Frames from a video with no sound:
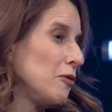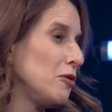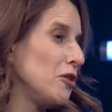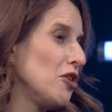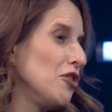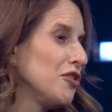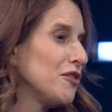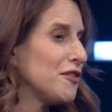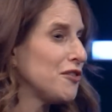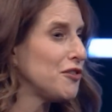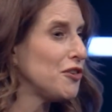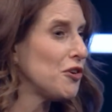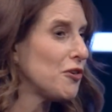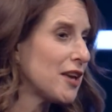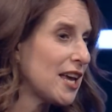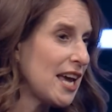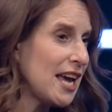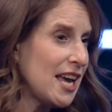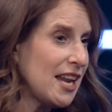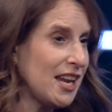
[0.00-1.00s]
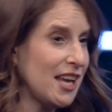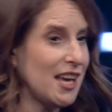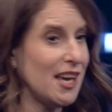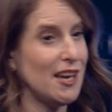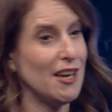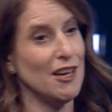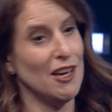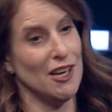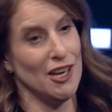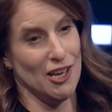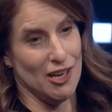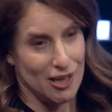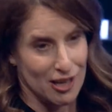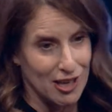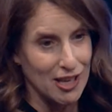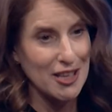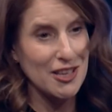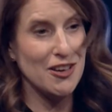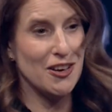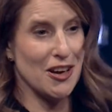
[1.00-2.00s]
those of us who know Katie,
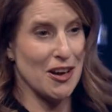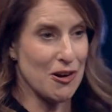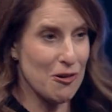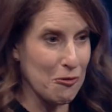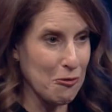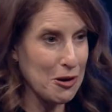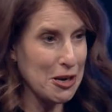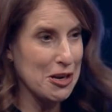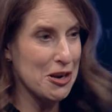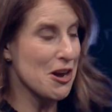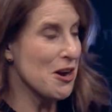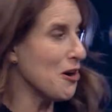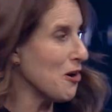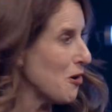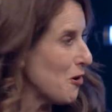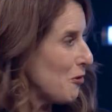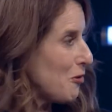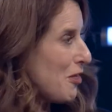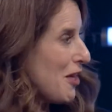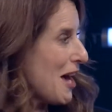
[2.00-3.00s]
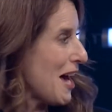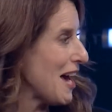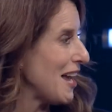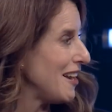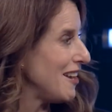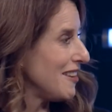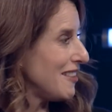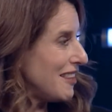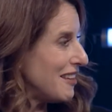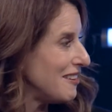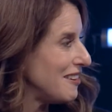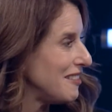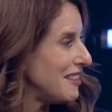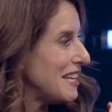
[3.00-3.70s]
you know, we know that the,